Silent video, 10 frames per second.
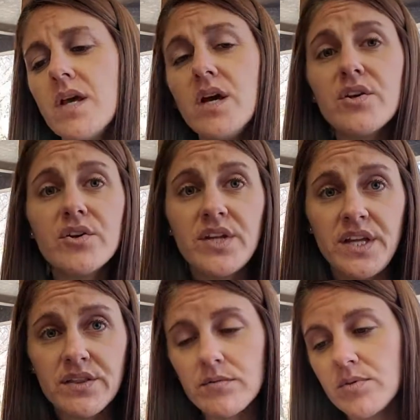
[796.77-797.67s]

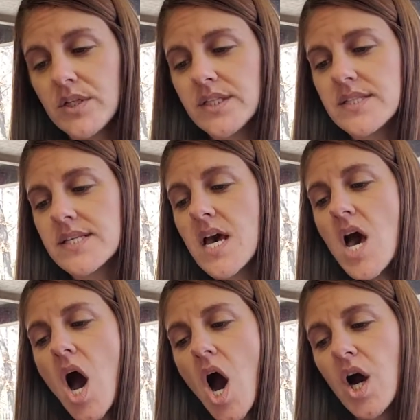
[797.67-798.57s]
Underneath the boards
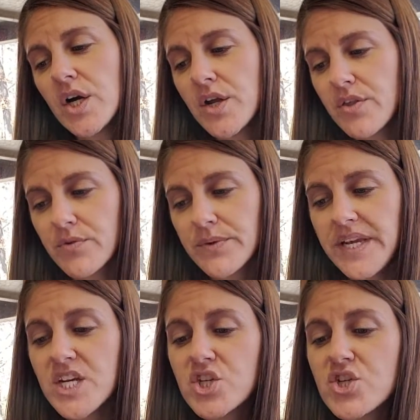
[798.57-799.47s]
are
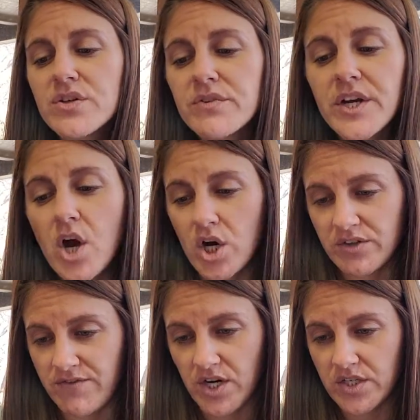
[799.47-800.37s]
3 shivering
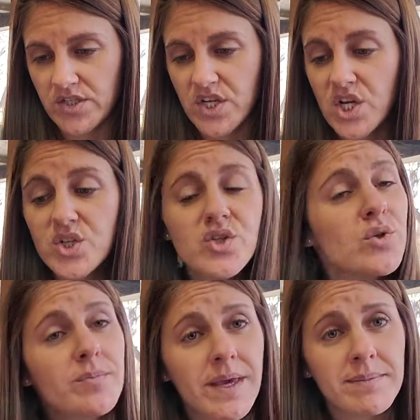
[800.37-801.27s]
aardvarks, 2
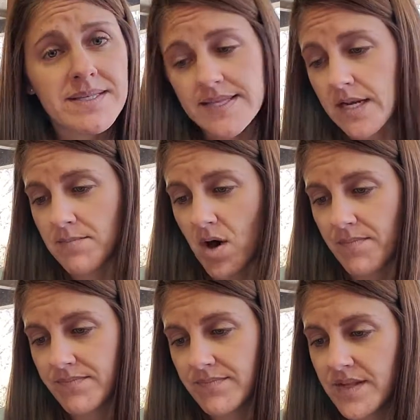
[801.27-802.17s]
babies and a
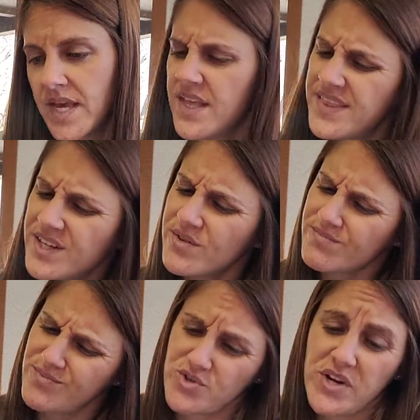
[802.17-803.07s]
mom. They're
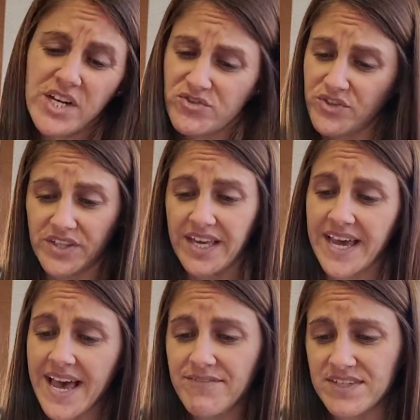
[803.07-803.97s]
strange looking, I
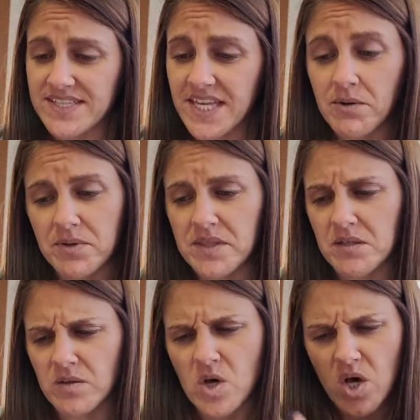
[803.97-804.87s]
have to say, with their
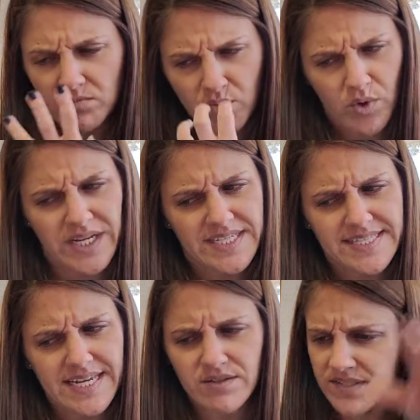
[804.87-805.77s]
long pointy
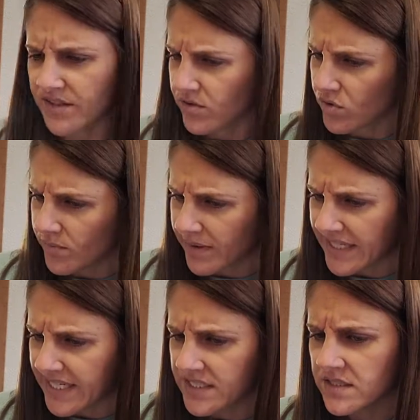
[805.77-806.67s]
snouts and their little
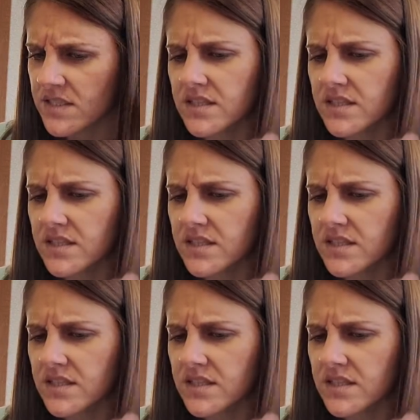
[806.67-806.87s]
bunny ears.